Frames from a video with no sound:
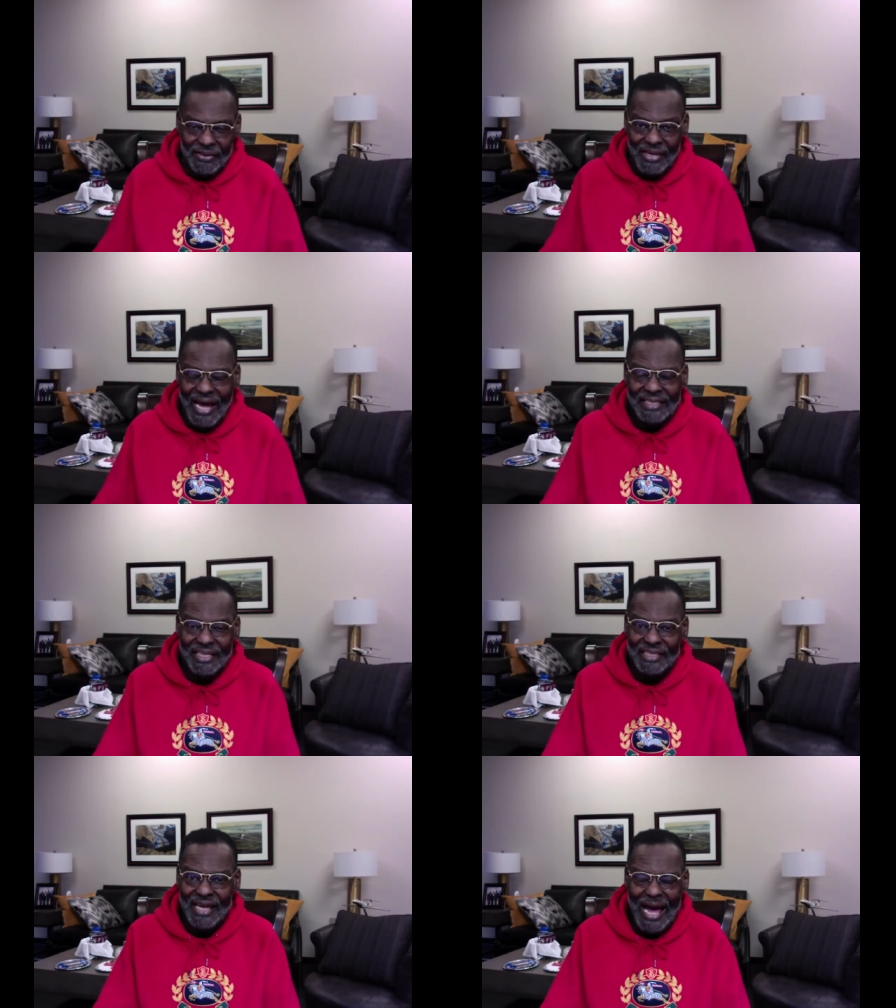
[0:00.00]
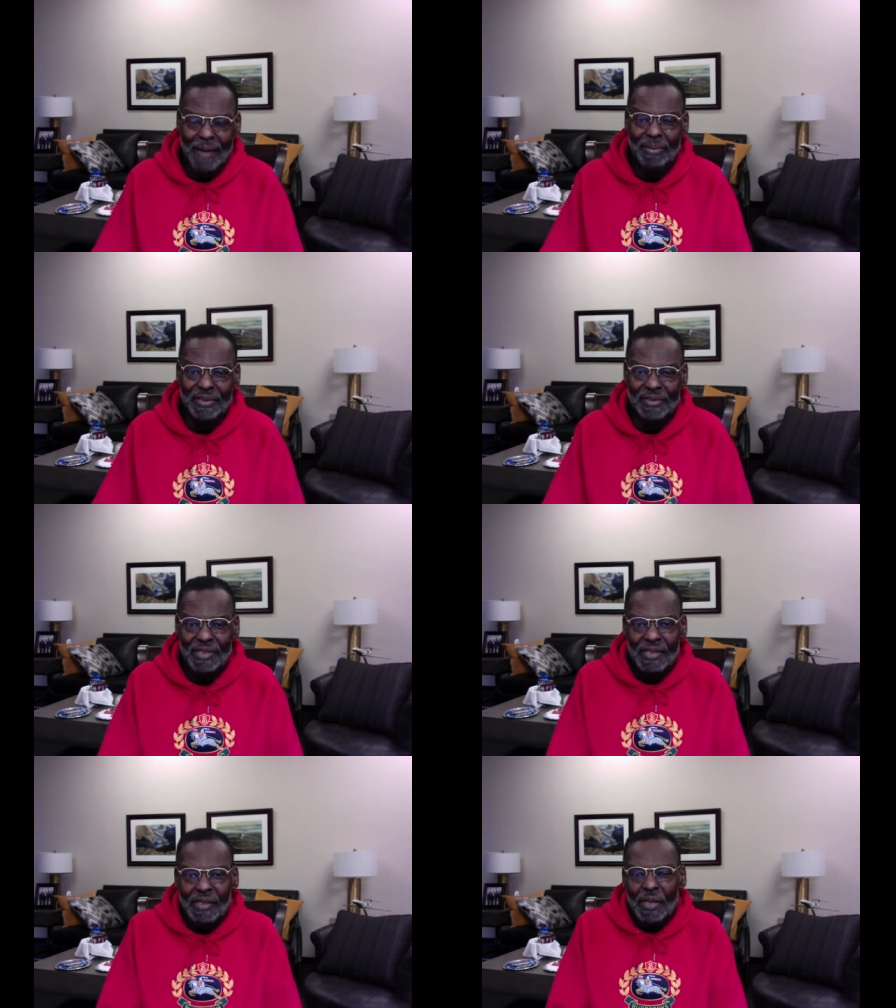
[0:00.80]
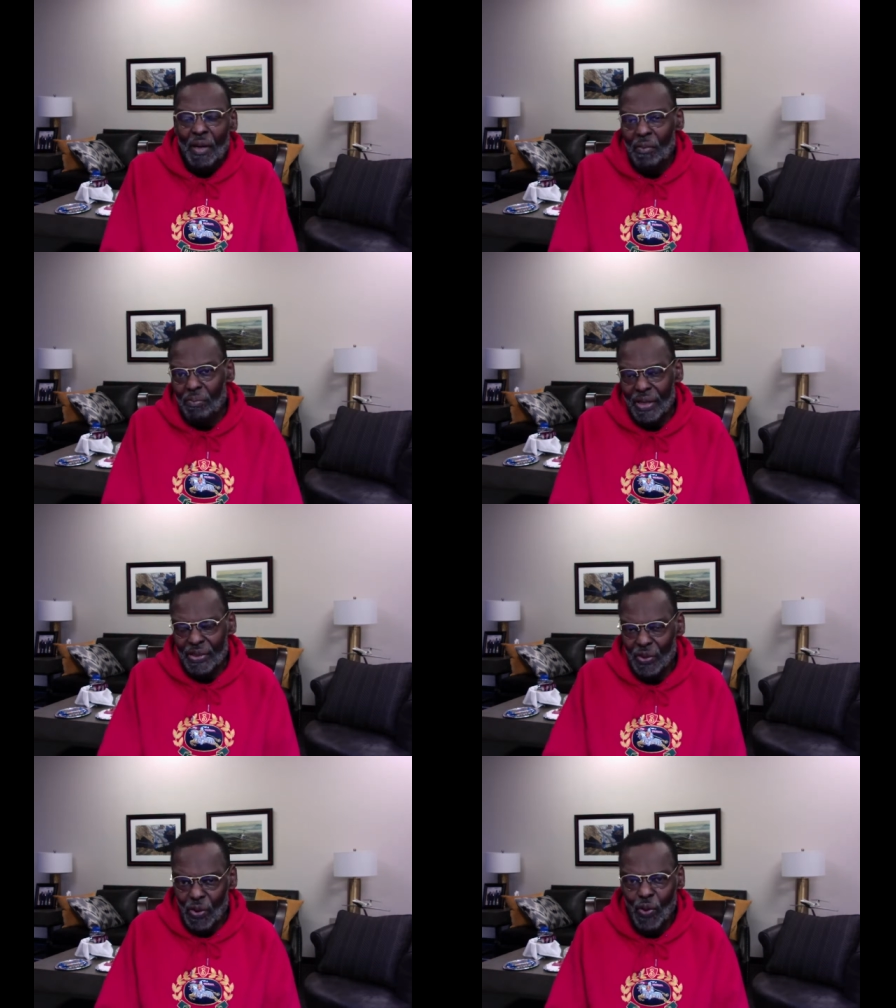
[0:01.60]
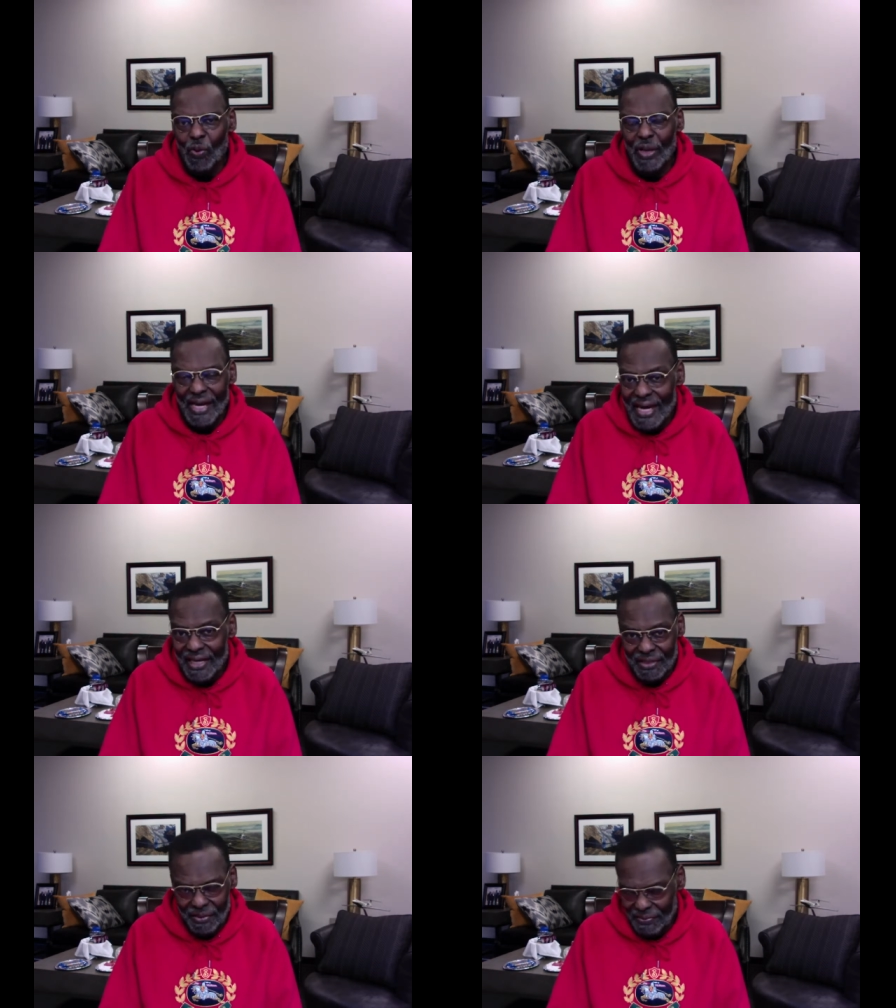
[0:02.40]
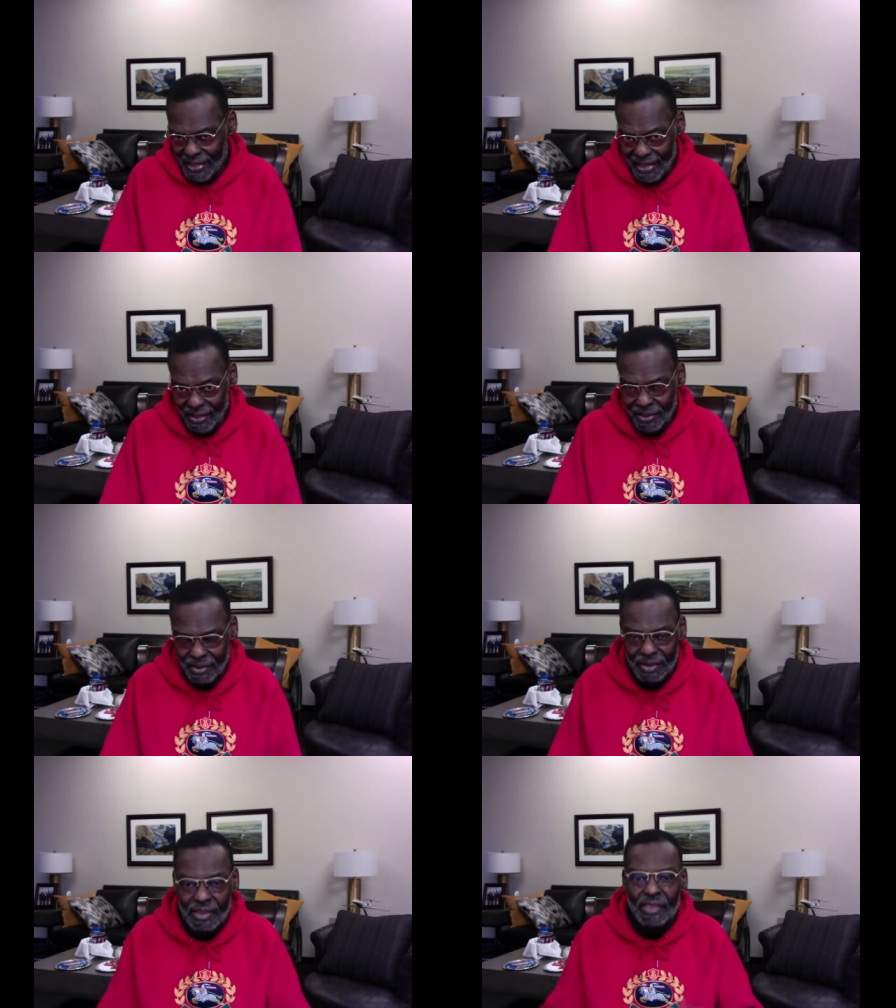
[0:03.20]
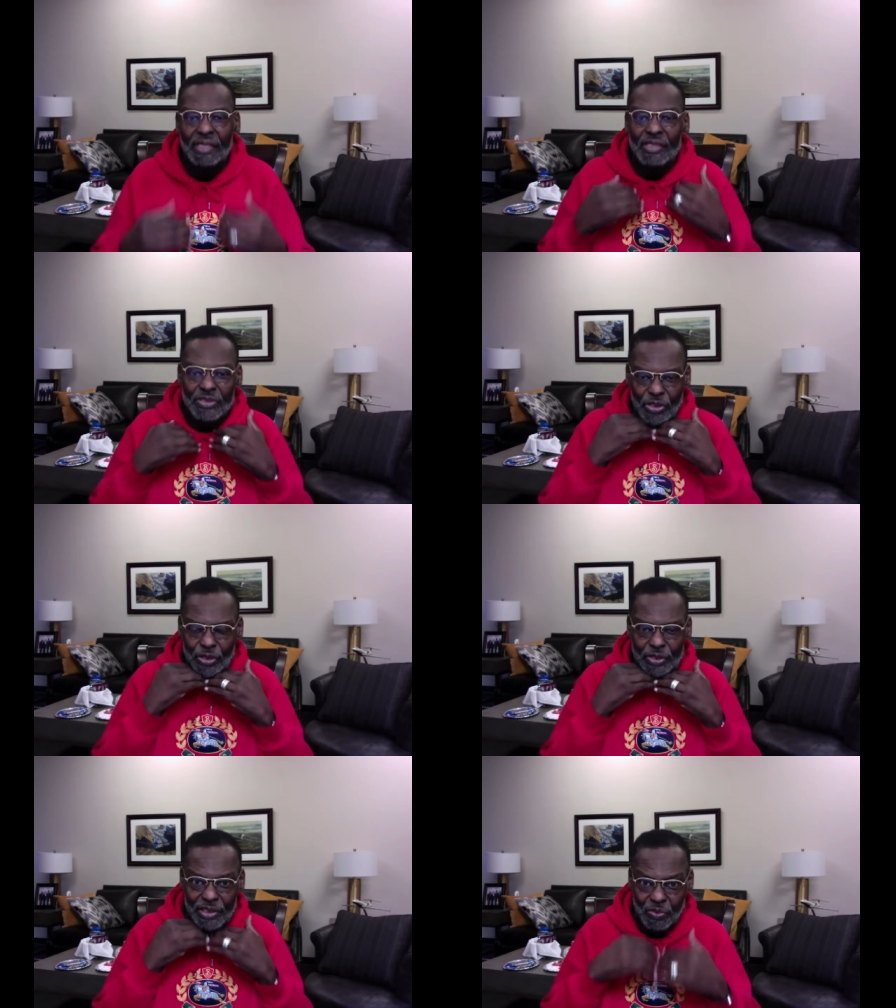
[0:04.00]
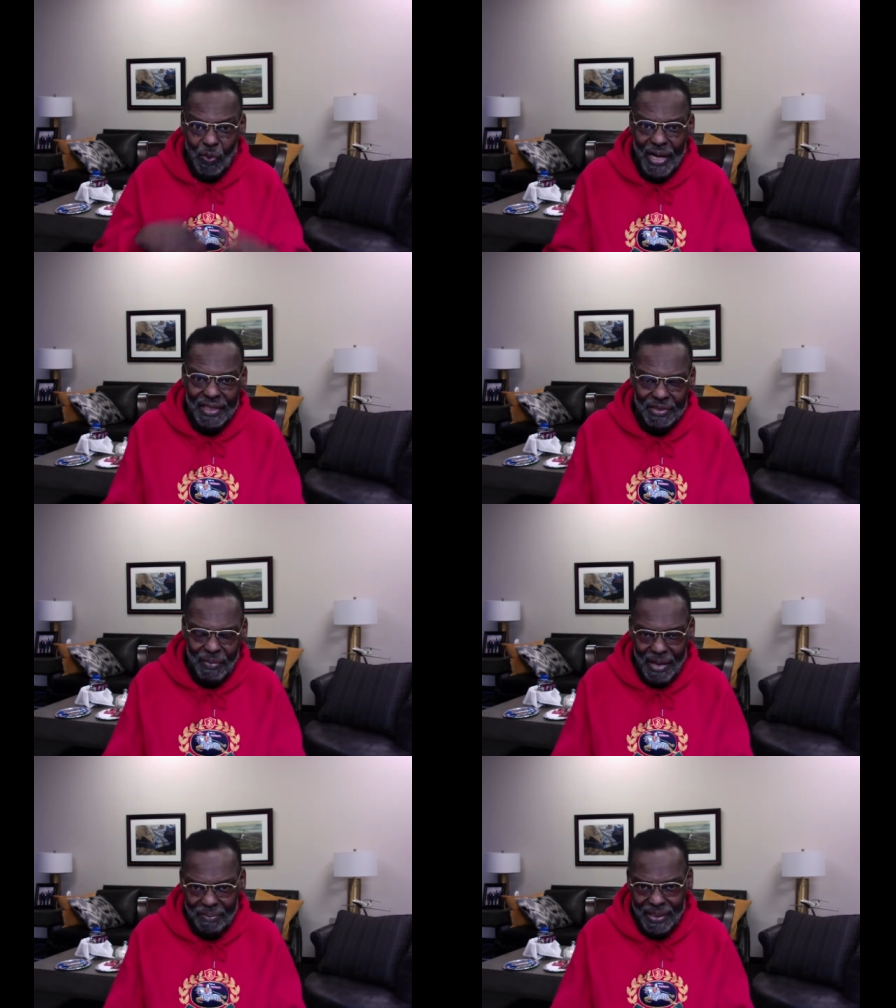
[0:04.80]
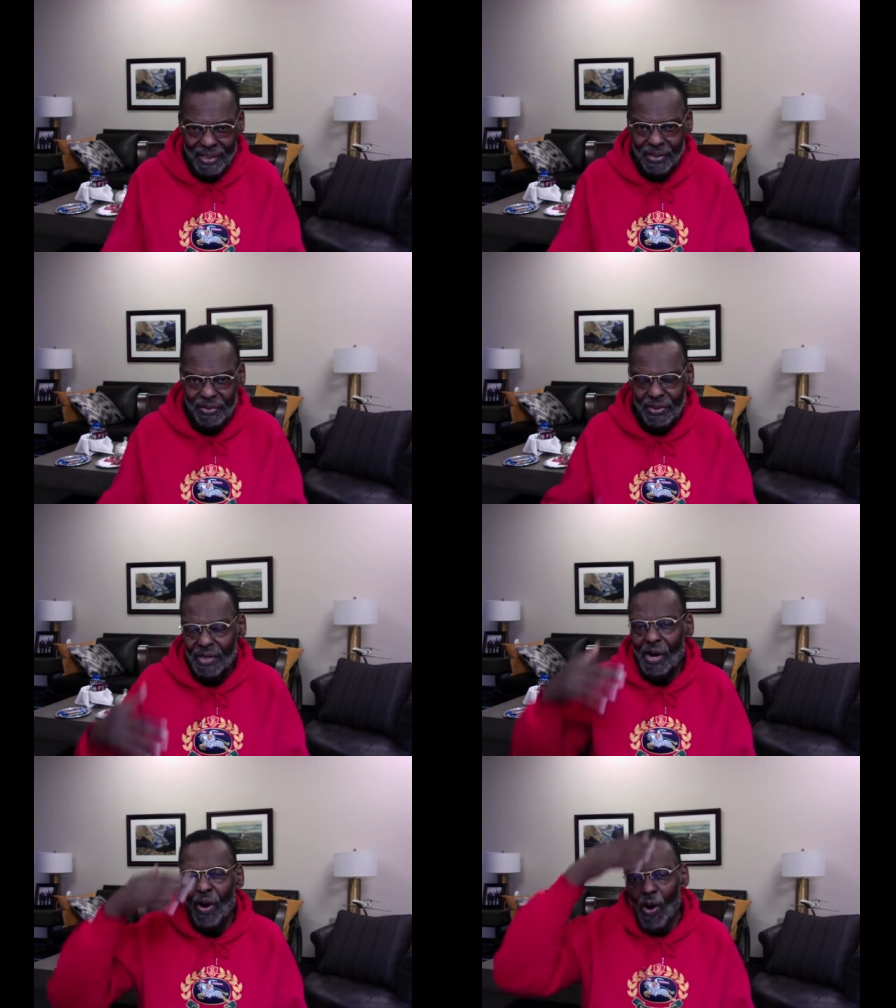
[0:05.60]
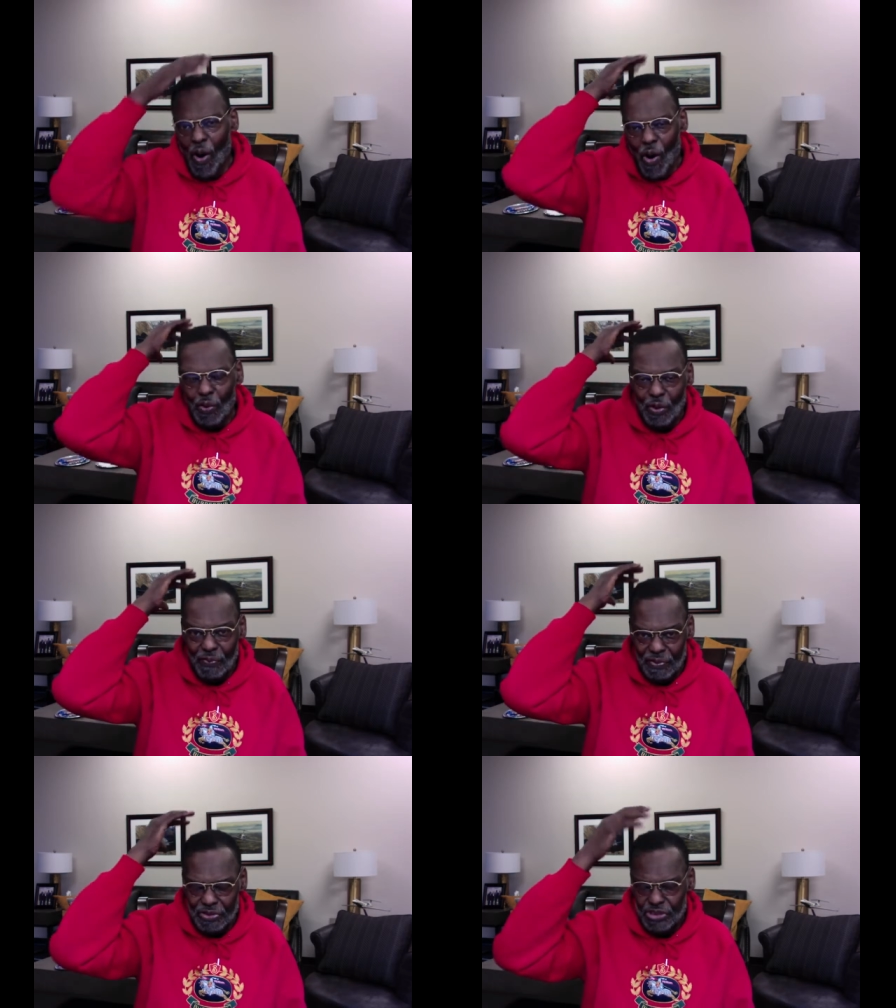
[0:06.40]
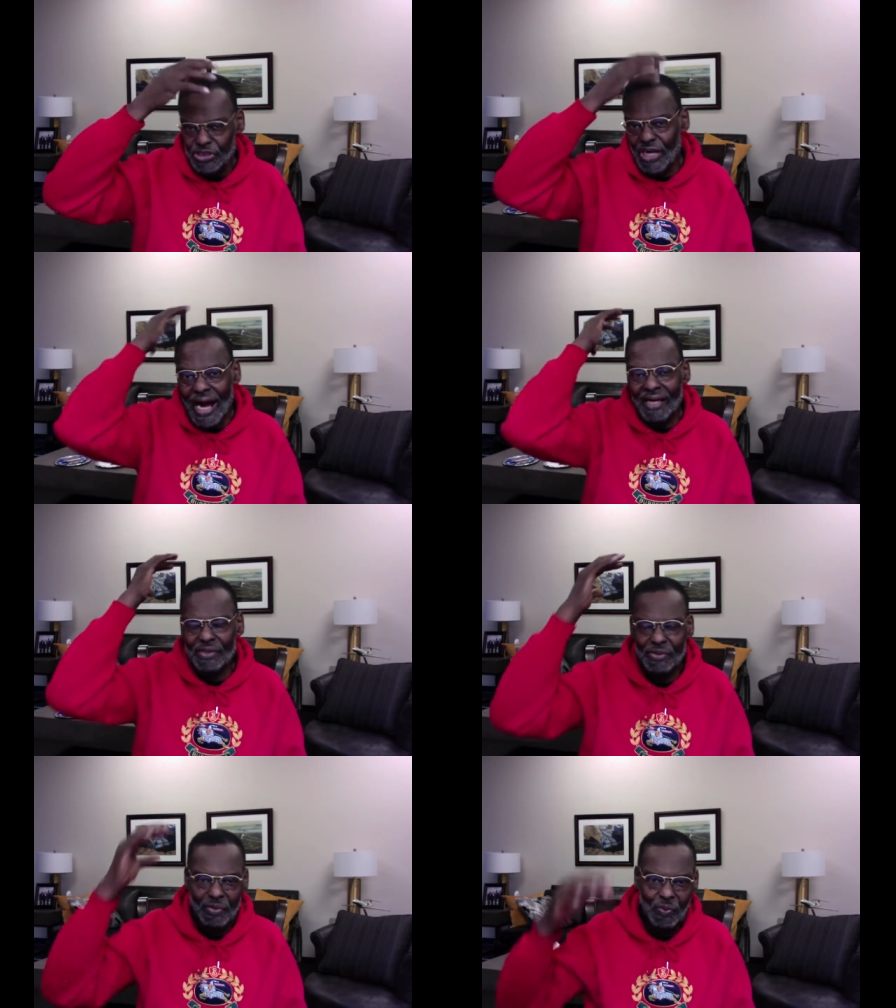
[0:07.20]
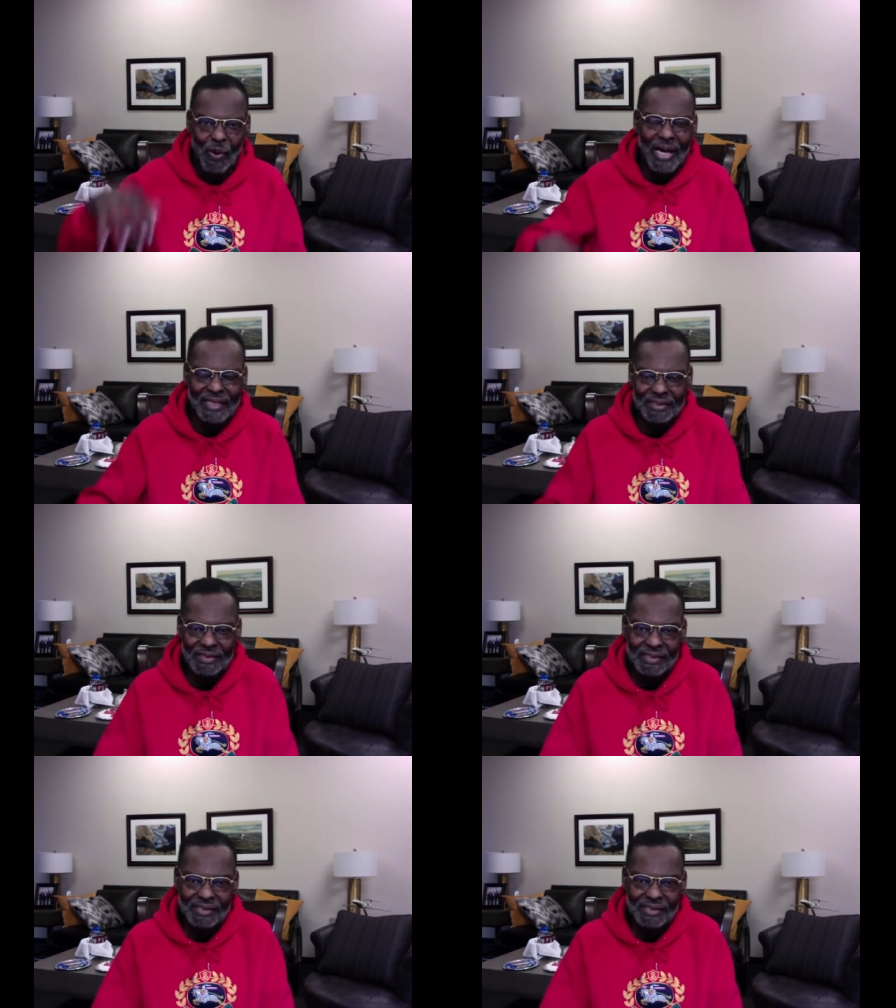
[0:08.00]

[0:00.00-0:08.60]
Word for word: That didn't happen, but her whole head of hair turned as white as my beard, all over, shock white.